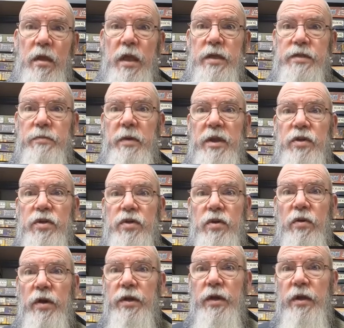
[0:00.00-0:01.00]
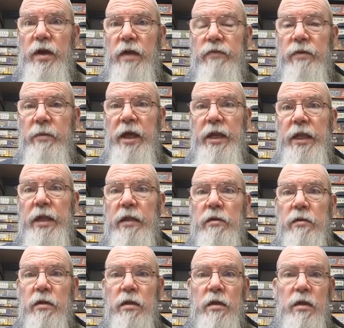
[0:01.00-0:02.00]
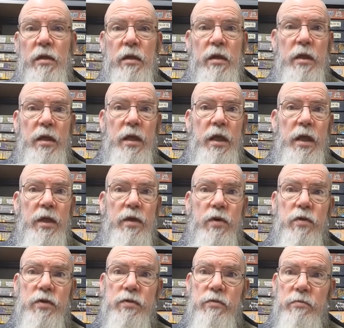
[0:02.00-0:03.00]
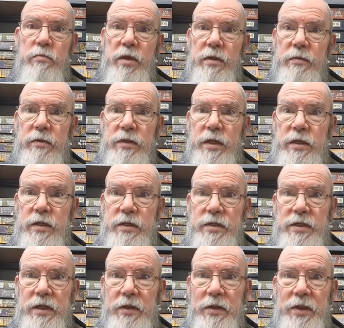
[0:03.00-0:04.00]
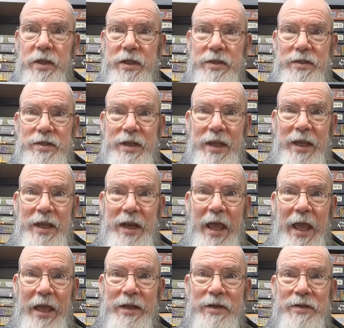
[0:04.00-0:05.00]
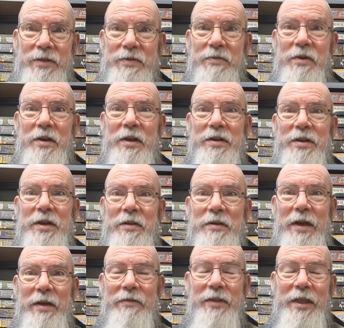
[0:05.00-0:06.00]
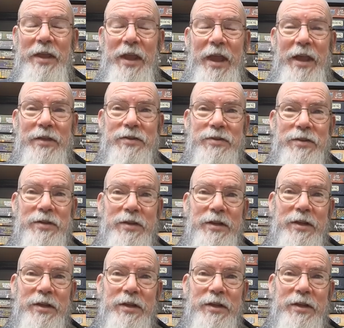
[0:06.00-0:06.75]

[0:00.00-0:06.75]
as a pensioner I don't have the money, and of course when people tend to sell things second hand is when I don't have the cash,